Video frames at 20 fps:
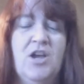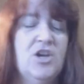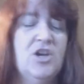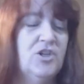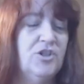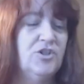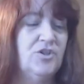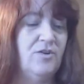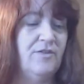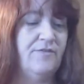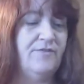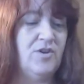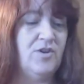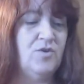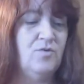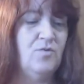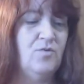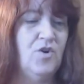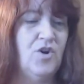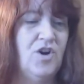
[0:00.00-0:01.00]
So if
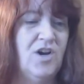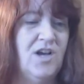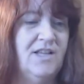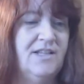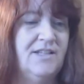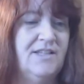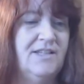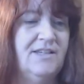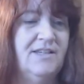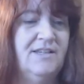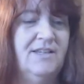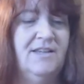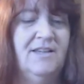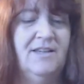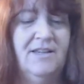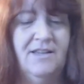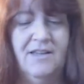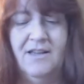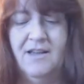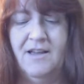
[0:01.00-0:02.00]
you want
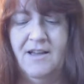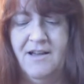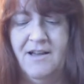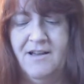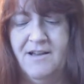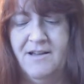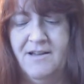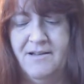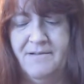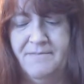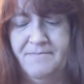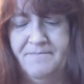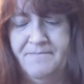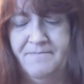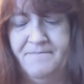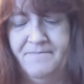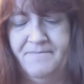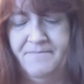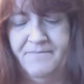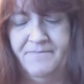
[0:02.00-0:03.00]

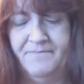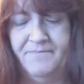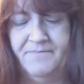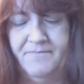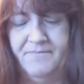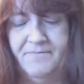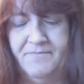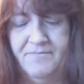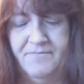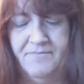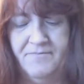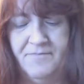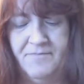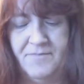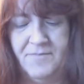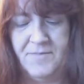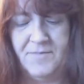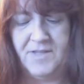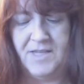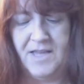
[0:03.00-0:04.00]
um,
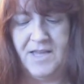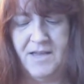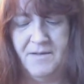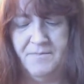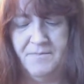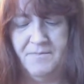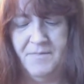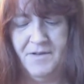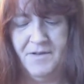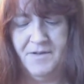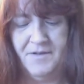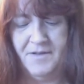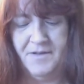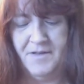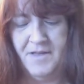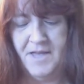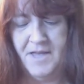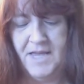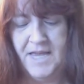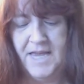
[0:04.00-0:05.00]
some,
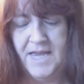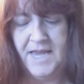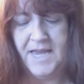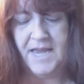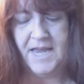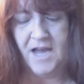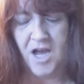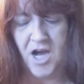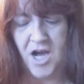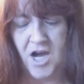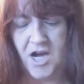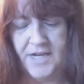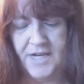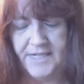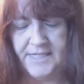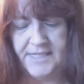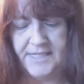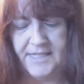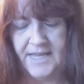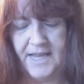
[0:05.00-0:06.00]

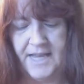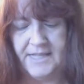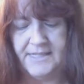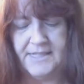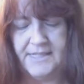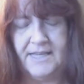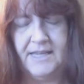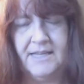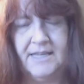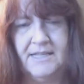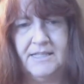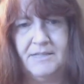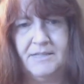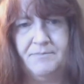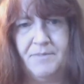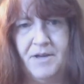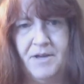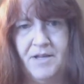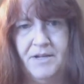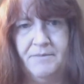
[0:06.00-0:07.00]
honestly, I'd say it
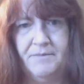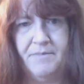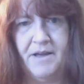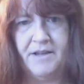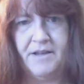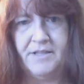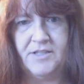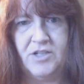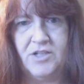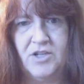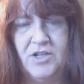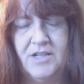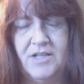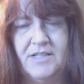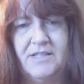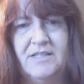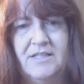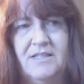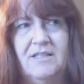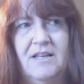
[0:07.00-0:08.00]
spun about as good
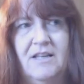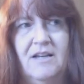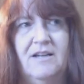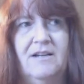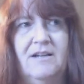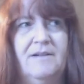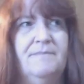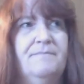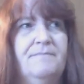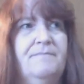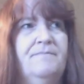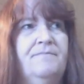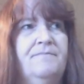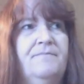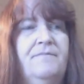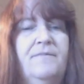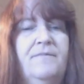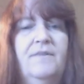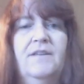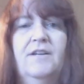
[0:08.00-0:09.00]
as um,
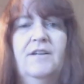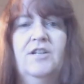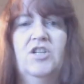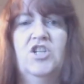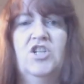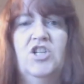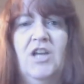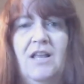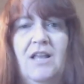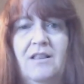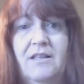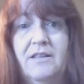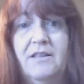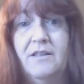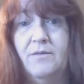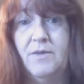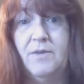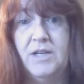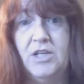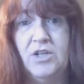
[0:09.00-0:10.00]
the Shetland
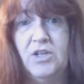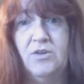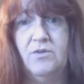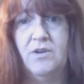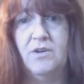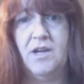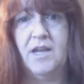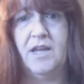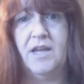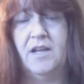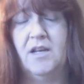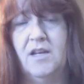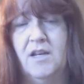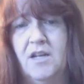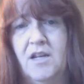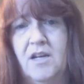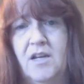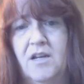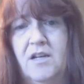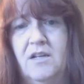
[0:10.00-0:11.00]
that we do. And
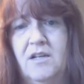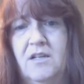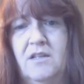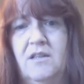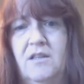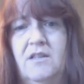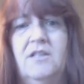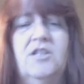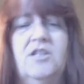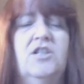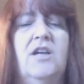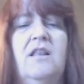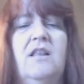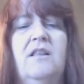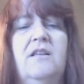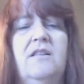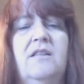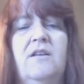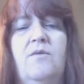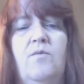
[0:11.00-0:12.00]
the
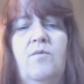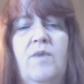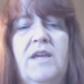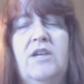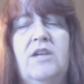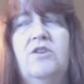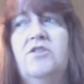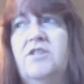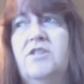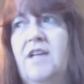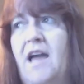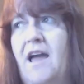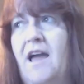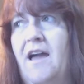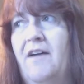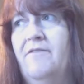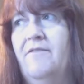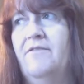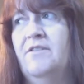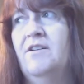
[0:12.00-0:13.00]
Shetland that we used to
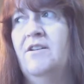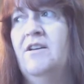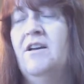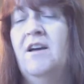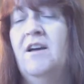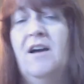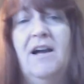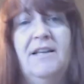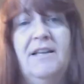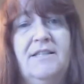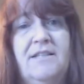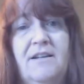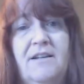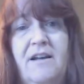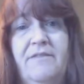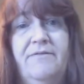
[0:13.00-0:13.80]
have, I still have